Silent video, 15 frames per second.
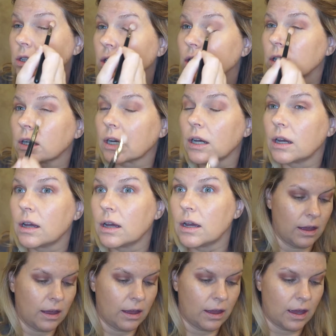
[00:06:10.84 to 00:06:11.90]
look.
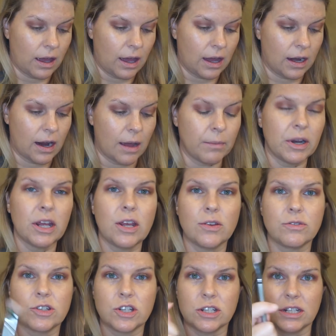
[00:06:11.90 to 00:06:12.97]
And I'm gonna
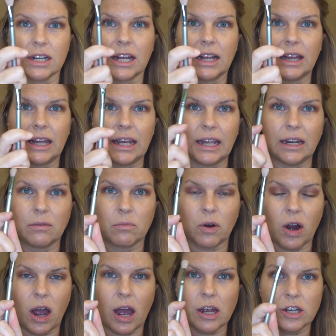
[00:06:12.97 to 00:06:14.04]
use just a clean
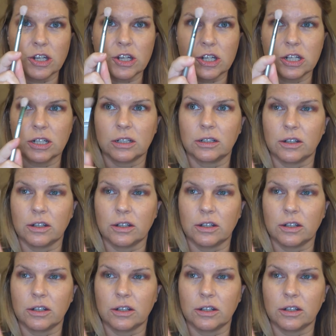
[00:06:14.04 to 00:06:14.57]
brush,